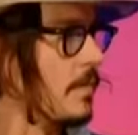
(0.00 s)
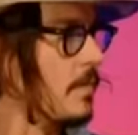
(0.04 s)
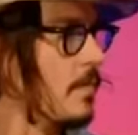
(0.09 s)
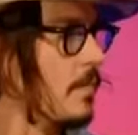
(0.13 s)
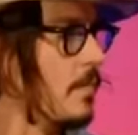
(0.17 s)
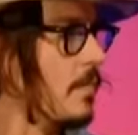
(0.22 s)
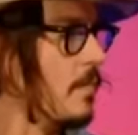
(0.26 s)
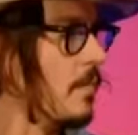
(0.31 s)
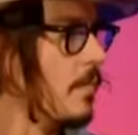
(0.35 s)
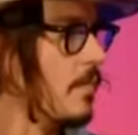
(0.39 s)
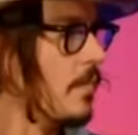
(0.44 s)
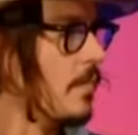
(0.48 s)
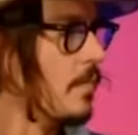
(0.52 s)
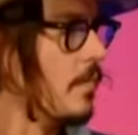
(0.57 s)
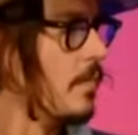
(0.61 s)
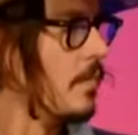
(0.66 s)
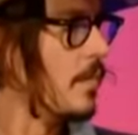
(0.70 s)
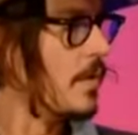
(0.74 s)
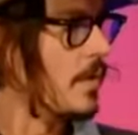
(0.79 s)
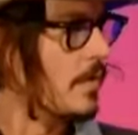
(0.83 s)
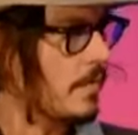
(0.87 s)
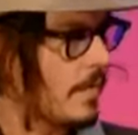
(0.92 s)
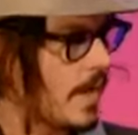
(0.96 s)
like
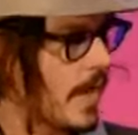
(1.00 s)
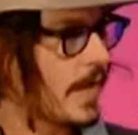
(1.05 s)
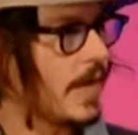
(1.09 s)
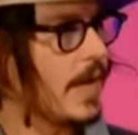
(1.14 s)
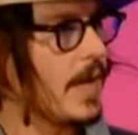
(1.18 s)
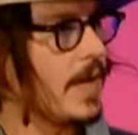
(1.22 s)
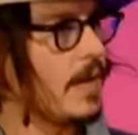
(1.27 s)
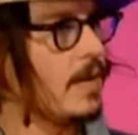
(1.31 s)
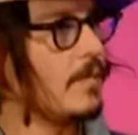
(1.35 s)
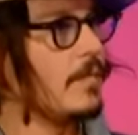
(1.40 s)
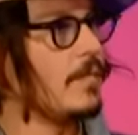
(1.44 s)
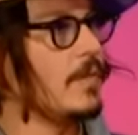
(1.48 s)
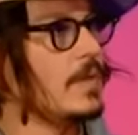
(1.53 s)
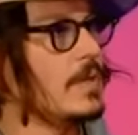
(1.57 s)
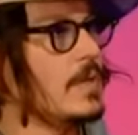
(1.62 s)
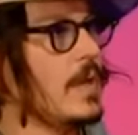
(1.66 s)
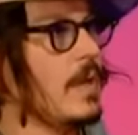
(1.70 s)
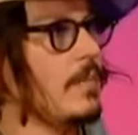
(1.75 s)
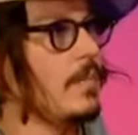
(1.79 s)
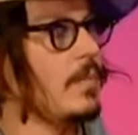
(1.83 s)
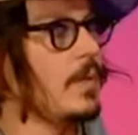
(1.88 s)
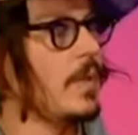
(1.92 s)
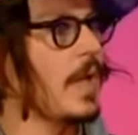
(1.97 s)
with the Mad Hatter, for
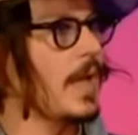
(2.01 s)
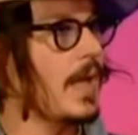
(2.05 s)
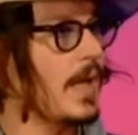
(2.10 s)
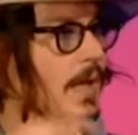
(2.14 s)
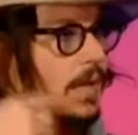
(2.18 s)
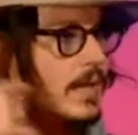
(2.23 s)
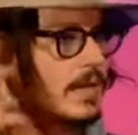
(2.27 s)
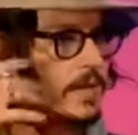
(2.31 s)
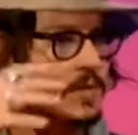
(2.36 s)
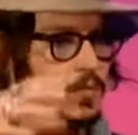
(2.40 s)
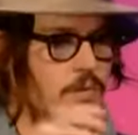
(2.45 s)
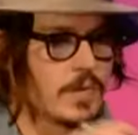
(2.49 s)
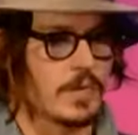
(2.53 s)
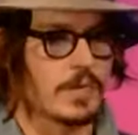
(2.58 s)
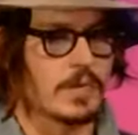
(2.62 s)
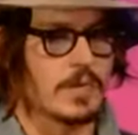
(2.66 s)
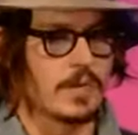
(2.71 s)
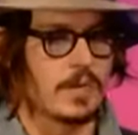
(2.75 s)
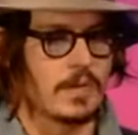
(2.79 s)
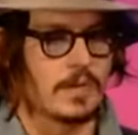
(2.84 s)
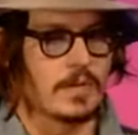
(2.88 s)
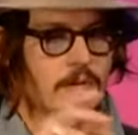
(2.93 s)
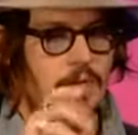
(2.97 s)
example, I had this weird
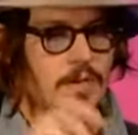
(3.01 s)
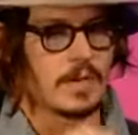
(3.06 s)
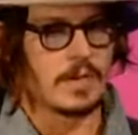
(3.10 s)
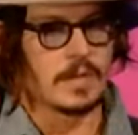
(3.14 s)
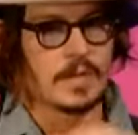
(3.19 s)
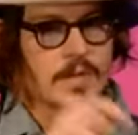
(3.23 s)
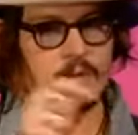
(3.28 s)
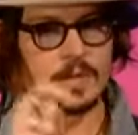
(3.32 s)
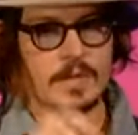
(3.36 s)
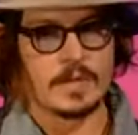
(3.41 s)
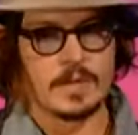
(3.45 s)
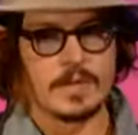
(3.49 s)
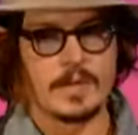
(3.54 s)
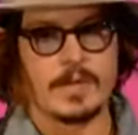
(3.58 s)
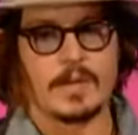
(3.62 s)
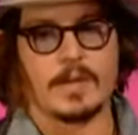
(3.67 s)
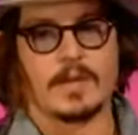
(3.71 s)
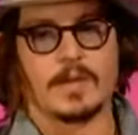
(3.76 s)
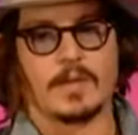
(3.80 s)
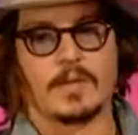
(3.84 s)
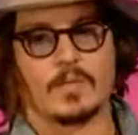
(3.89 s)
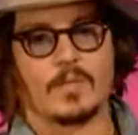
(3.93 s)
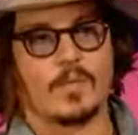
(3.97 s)
little
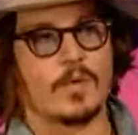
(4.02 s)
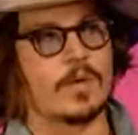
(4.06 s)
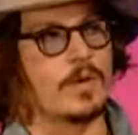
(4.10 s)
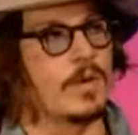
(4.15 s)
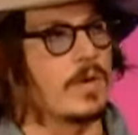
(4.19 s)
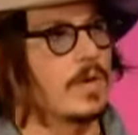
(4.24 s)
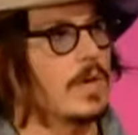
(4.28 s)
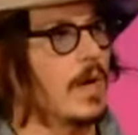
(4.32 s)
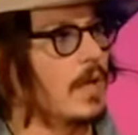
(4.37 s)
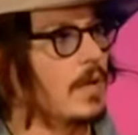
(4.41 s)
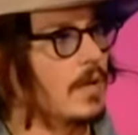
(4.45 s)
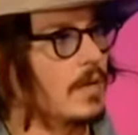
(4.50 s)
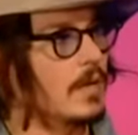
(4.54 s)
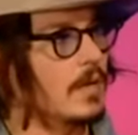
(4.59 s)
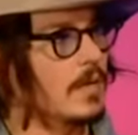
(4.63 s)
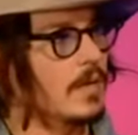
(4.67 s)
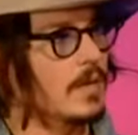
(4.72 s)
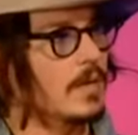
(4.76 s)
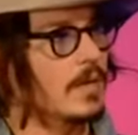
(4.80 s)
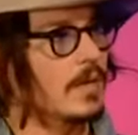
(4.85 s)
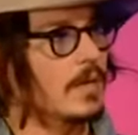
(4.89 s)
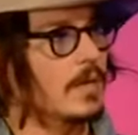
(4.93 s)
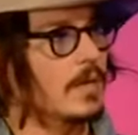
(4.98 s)
uh, watercolor
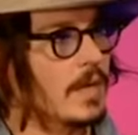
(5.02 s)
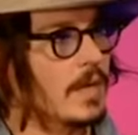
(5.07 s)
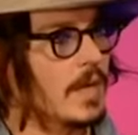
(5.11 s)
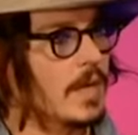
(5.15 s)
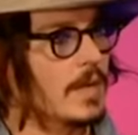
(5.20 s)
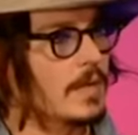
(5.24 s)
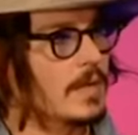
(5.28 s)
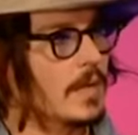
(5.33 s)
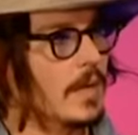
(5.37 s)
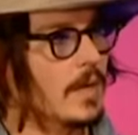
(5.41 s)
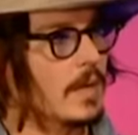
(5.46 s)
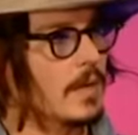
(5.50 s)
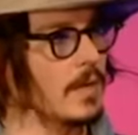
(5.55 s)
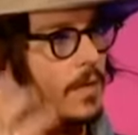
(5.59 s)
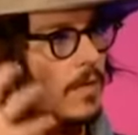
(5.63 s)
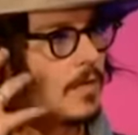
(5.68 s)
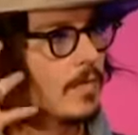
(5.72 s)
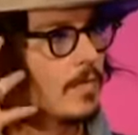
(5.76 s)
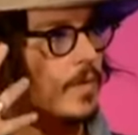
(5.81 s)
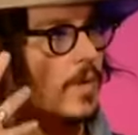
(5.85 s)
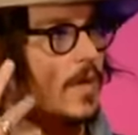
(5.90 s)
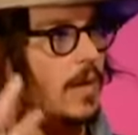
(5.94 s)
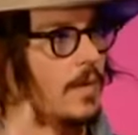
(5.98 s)
that I'd done
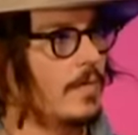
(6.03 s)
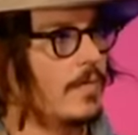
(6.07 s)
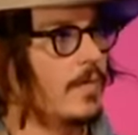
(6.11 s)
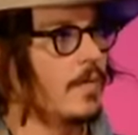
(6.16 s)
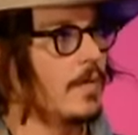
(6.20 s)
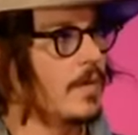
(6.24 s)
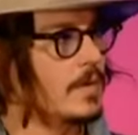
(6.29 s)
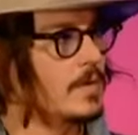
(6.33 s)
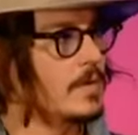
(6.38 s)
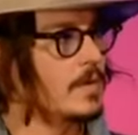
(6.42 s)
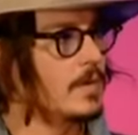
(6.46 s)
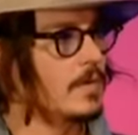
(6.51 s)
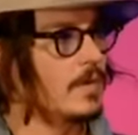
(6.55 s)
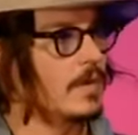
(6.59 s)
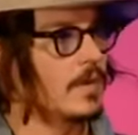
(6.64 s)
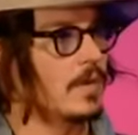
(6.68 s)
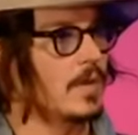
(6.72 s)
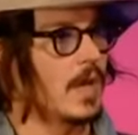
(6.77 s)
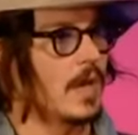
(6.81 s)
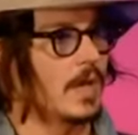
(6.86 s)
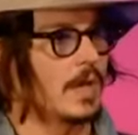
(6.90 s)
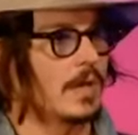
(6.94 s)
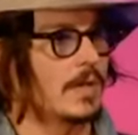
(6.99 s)
of what I thought he should
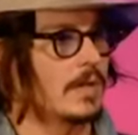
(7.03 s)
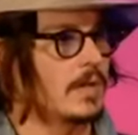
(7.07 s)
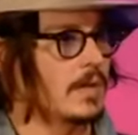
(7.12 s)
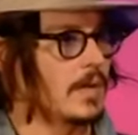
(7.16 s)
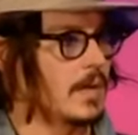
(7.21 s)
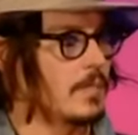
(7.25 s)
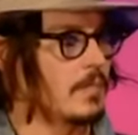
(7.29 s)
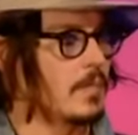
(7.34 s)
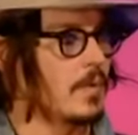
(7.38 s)
look like, and